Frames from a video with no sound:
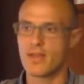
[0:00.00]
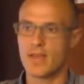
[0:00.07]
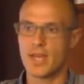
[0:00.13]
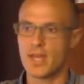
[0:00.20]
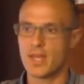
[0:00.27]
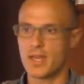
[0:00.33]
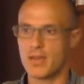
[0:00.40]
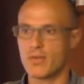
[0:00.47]

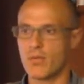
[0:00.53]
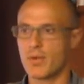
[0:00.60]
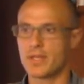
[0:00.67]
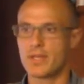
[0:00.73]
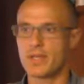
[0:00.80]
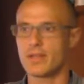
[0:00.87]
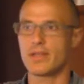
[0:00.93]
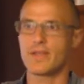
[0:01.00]
And when
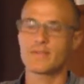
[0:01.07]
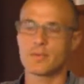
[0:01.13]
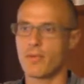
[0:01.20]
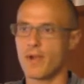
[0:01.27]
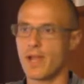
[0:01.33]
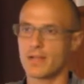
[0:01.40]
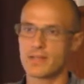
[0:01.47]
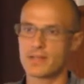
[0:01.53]
he leaves a
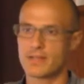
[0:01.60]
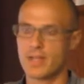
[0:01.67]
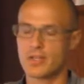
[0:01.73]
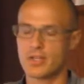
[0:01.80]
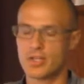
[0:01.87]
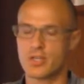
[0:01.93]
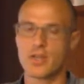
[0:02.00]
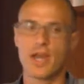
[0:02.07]
practice
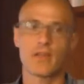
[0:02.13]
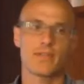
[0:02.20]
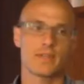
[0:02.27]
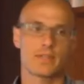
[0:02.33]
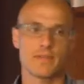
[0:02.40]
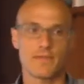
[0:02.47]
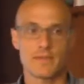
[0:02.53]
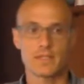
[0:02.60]
session, not only is he
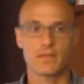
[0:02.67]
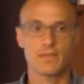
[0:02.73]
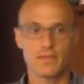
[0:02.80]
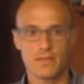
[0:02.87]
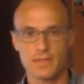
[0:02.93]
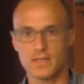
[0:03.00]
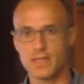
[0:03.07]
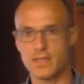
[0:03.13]
physically
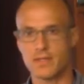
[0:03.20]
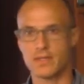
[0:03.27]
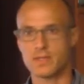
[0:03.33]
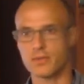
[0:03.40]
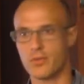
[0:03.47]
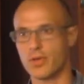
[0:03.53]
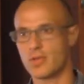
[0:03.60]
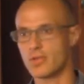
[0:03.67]
fatigued, because
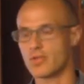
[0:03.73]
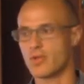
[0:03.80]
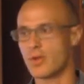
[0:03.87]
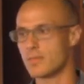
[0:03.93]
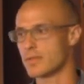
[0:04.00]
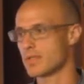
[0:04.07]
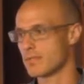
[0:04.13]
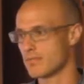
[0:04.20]
playing the
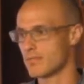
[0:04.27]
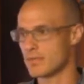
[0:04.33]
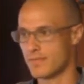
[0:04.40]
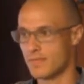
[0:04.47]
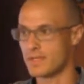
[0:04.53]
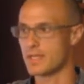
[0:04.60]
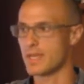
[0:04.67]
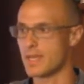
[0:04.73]
drums is
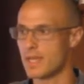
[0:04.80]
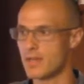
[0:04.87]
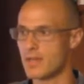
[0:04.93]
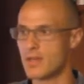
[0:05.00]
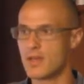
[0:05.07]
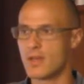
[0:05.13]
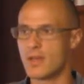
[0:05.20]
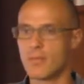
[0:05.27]
fatiguing,
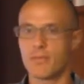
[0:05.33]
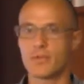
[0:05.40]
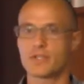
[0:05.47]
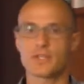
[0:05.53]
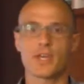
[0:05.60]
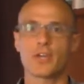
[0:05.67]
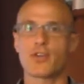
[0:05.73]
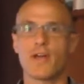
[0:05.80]
but
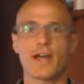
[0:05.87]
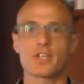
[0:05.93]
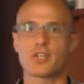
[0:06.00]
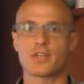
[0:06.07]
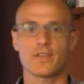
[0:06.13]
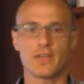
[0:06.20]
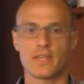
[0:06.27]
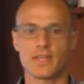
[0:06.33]

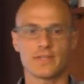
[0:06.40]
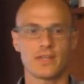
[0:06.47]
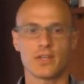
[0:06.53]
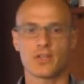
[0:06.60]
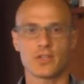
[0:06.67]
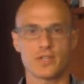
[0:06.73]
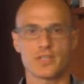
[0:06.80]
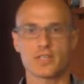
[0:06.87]
psychologically he's like
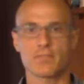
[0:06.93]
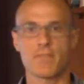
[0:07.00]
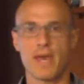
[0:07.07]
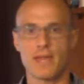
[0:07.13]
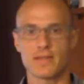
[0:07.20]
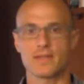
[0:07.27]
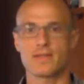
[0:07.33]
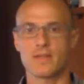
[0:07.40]
just
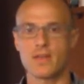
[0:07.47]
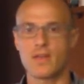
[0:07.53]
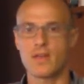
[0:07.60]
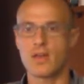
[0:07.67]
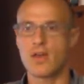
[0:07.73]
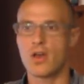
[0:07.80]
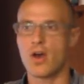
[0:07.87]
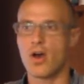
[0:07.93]
spent.
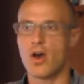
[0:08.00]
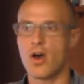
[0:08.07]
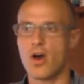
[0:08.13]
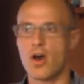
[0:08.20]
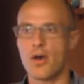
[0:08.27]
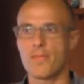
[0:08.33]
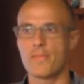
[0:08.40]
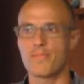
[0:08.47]

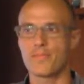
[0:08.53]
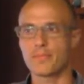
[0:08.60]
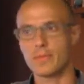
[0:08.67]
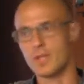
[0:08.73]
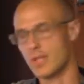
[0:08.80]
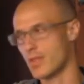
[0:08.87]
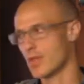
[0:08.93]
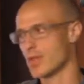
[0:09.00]

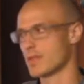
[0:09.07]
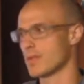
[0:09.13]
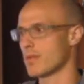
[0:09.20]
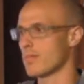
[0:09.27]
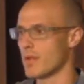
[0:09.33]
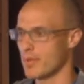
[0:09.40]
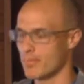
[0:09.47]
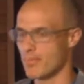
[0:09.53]
And there's
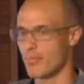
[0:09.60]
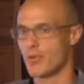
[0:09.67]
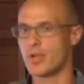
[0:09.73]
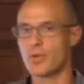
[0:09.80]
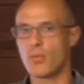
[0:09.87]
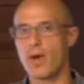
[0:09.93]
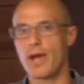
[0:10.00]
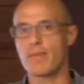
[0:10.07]
a pretty
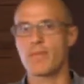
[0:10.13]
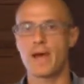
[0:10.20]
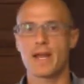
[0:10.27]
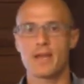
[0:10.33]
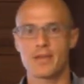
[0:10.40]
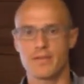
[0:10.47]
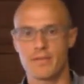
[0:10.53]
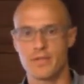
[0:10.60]
wide
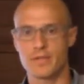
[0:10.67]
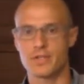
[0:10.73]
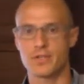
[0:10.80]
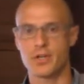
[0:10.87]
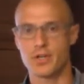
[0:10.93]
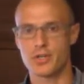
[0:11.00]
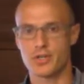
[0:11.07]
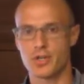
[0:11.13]
body of
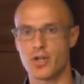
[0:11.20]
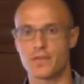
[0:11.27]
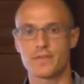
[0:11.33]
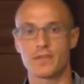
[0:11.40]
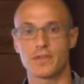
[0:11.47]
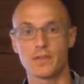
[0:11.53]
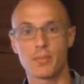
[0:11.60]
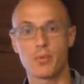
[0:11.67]
research called
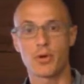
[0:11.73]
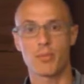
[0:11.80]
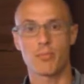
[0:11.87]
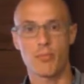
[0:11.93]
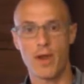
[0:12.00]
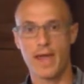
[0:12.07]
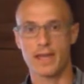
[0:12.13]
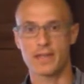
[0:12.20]
deliberate
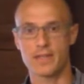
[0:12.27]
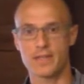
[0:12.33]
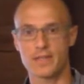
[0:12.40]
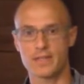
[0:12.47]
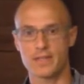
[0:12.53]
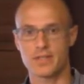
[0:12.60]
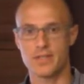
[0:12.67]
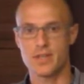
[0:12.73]

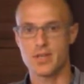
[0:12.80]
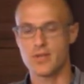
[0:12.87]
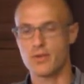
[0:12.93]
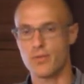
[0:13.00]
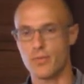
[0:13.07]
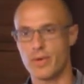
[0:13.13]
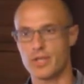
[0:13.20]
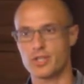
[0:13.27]
practice,
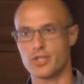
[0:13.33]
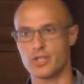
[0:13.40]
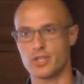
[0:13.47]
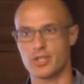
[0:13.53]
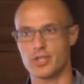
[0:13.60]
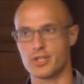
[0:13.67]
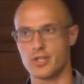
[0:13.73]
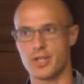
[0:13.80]
which
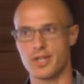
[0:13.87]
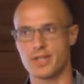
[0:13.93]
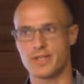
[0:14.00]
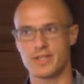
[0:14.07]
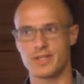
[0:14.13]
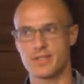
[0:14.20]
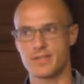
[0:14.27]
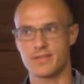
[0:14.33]

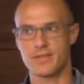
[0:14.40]
is